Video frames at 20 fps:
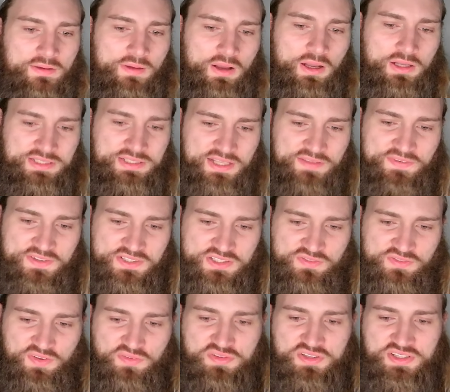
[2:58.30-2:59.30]
Defense is
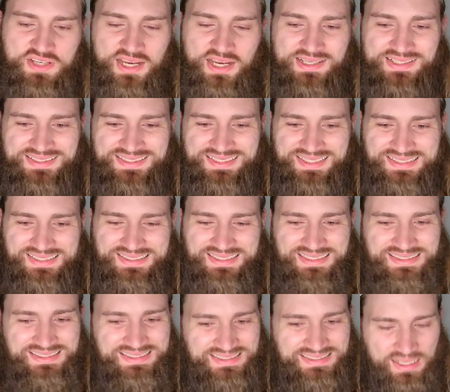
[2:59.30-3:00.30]
59 to
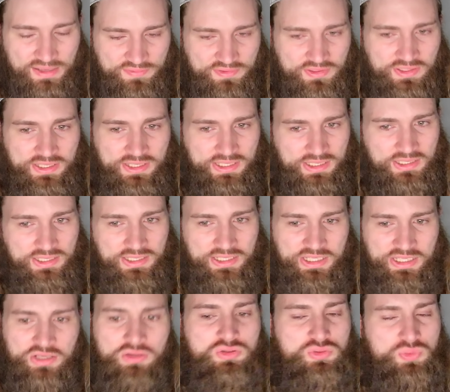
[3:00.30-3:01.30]
67.
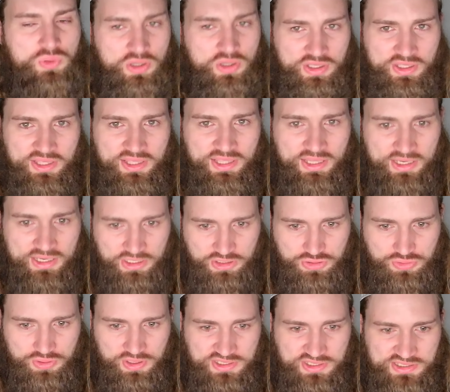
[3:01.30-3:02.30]
Here's where it could get
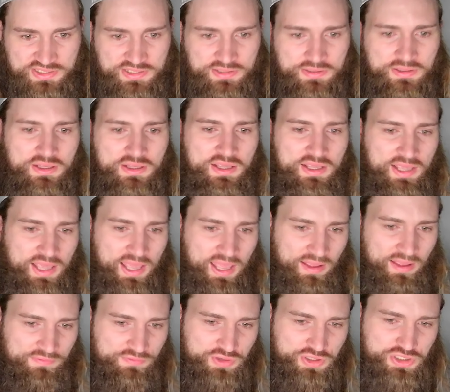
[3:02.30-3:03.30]
interesting.
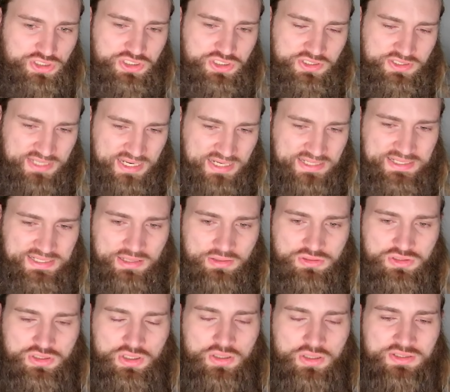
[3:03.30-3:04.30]
Average takedowns
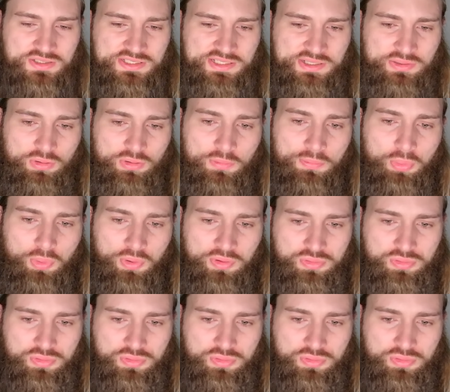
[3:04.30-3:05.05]
0.36